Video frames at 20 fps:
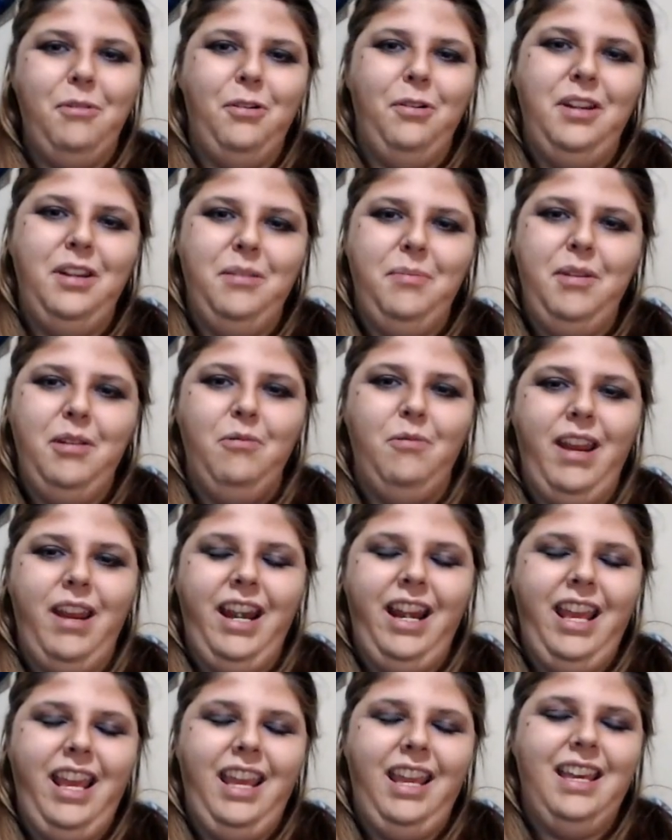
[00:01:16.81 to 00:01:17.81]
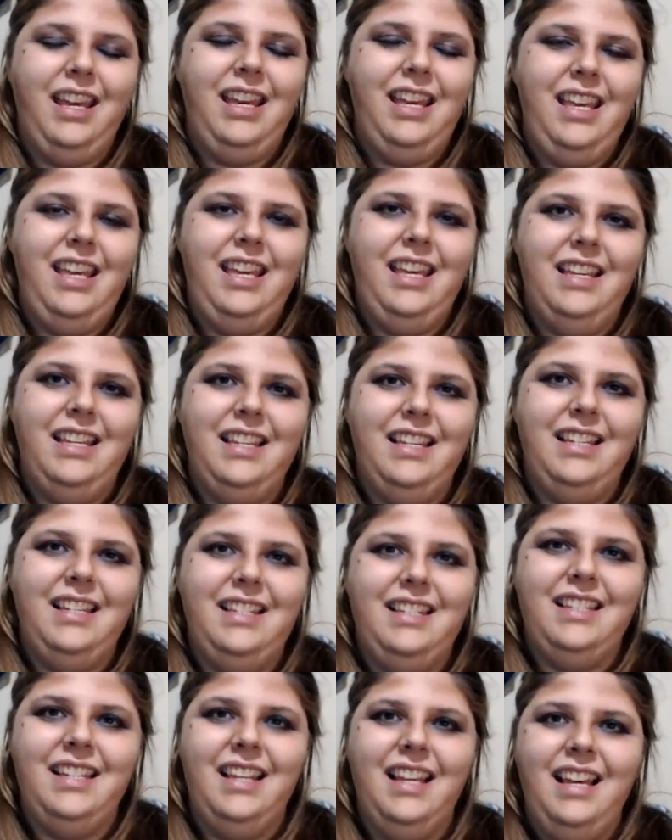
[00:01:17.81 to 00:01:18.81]
going to be reading
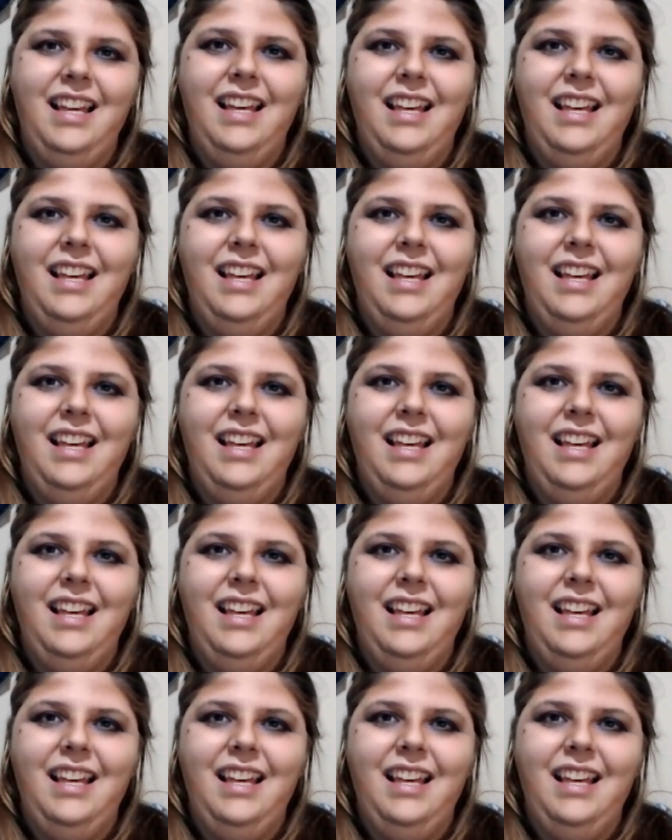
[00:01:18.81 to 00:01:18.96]
is